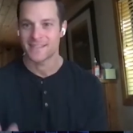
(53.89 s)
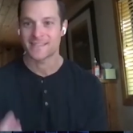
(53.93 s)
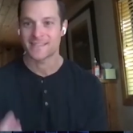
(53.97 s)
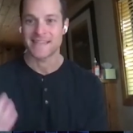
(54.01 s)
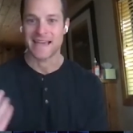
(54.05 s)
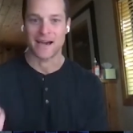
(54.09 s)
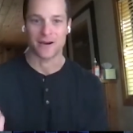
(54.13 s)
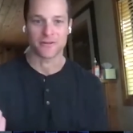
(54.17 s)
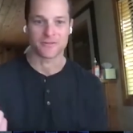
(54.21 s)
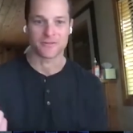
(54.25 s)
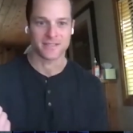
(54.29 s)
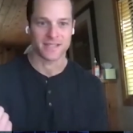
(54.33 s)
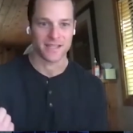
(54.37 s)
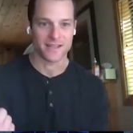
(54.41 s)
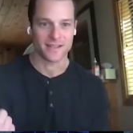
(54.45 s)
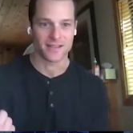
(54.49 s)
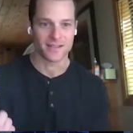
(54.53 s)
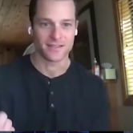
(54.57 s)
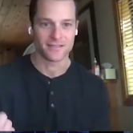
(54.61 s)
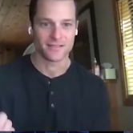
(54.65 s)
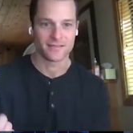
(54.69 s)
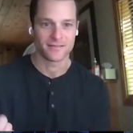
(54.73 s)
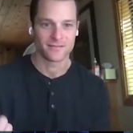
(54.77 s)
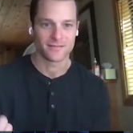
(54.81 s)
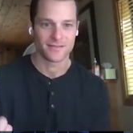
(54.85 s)
It's
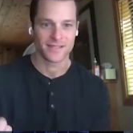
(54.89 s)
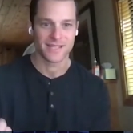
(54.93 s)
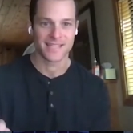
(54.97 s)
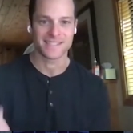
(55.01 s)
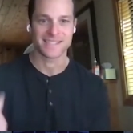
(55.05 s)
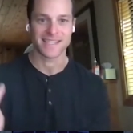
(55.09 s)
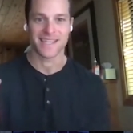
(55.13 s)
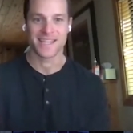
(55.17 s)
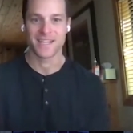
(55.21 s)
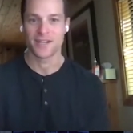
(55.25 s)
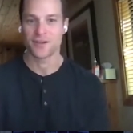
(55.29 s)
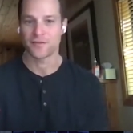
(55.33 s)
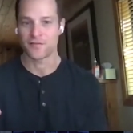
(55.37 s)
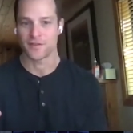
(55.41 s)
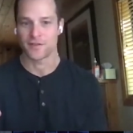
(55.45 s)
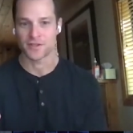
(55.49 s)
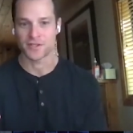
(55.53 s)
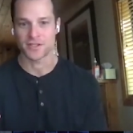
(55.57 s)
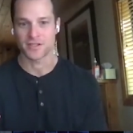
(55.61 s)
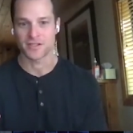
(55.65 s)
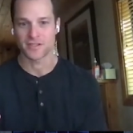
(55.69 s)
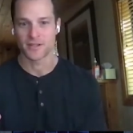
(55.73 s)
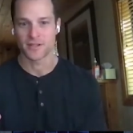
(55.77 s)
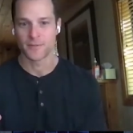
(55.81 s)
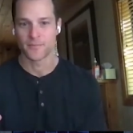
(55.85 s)
outdated, it's
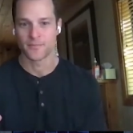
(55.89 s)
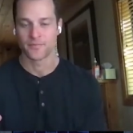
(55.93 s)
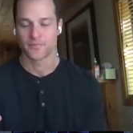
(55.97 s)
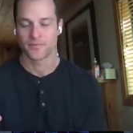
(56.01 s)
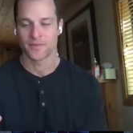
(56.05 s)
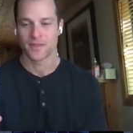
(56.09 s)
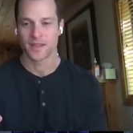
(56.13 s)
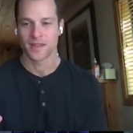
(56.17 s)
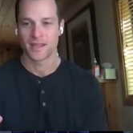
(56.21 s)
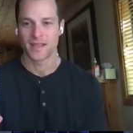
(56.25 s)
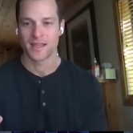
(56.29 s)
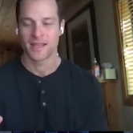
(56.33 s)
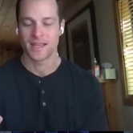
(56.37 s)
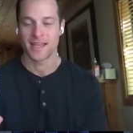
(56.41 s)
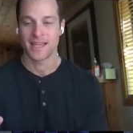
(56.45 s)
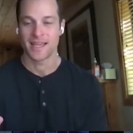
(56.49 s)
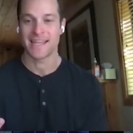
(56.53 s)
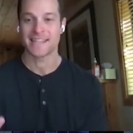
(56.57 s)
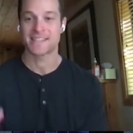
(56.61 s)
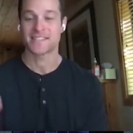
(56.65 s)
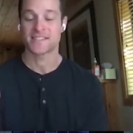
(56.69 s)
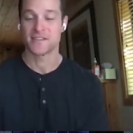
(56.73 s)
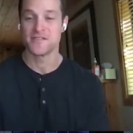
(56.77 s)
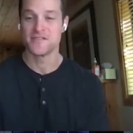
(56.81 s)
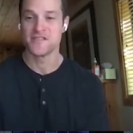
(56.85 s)
inefficient,
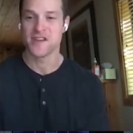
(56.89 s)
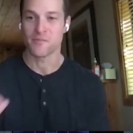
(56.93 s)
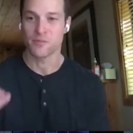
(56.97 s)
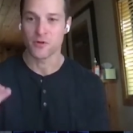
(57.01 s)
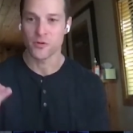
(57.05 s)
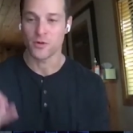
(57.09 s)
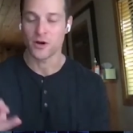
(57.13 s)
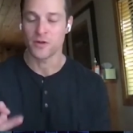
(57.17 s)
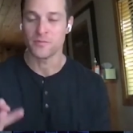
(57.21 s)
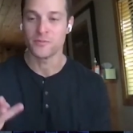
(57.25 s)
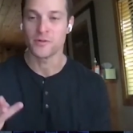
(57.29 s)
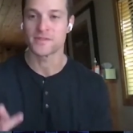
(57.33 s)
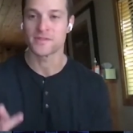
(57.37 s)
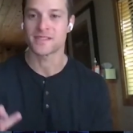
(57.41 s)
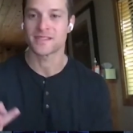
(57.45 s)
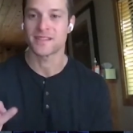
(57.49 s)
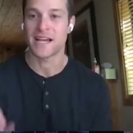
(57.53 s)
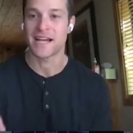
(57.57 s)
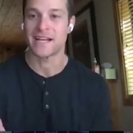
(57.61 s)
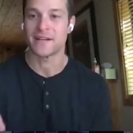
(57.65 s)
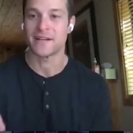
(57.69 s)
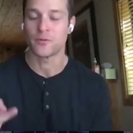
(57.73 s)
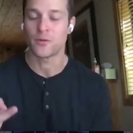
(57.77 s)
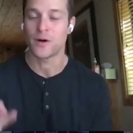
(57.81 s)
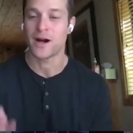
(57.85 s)
it's the number one most
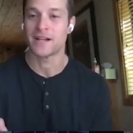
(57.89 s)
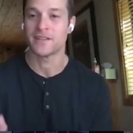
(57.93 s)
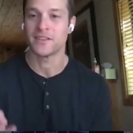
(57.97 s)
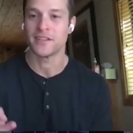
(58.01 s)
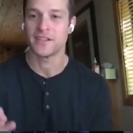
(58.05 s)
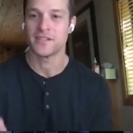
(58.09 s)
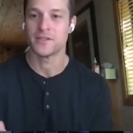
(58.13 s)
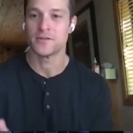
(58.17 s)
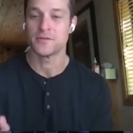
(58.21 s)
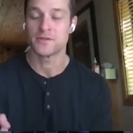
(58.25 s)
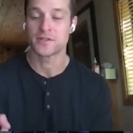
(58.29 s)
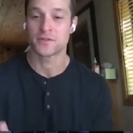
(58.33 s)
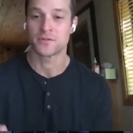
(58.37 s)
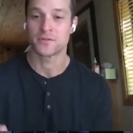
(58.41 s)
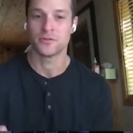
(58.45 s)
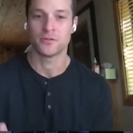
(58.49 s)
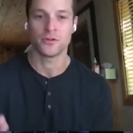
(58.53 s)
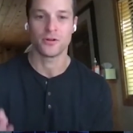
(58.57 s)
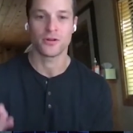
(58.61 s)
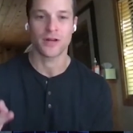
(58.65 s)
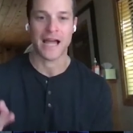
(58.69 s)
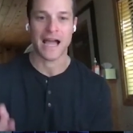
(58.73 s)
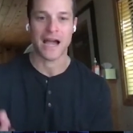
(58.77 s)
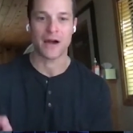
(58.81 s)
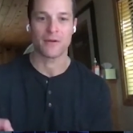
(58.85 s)
la- widely used
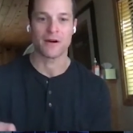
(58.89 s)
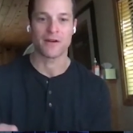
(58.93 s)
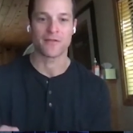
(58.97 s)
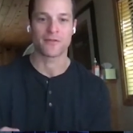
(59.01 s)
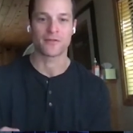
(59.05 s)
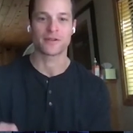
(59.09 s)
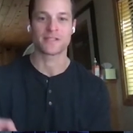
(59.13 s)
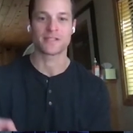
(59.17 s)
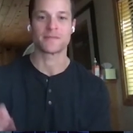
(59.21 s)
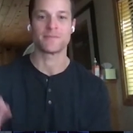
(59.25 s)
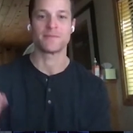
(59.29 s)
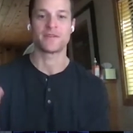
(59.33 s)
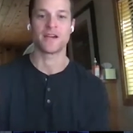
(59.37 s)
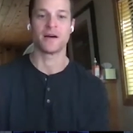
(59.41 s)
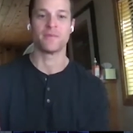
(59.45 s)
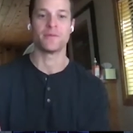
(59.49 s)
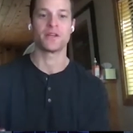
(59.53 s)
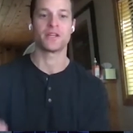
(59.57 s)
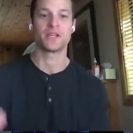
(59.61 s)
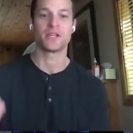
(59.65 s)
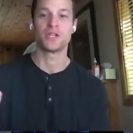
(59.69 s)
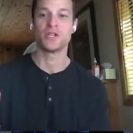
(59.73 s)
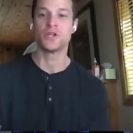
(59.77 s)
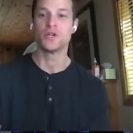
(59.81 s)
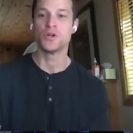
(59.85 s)
tool. However, it's become
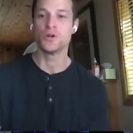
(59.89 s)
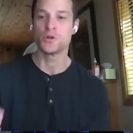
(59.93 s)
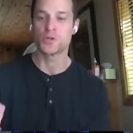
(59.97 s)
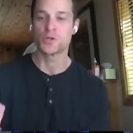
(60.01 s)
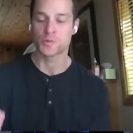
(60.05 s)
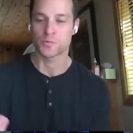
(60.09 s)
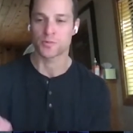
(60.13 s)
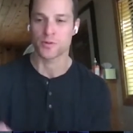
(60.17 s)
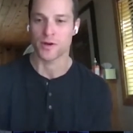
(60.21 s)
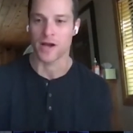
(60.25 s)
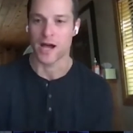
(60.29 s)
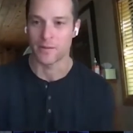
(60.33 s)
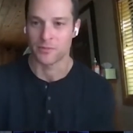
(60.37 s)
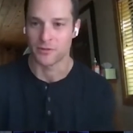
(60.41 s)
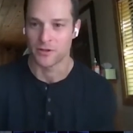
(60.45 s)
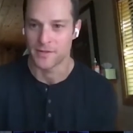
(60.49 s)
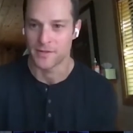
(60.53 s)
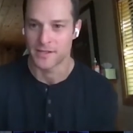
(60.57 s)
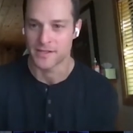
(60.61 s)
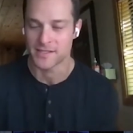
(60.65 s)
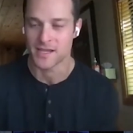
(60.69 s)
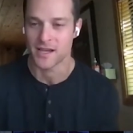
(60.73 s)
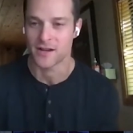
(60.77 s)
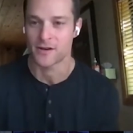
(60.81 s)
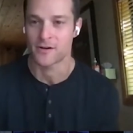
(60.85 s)
a huge
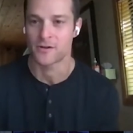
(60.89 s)
problem that's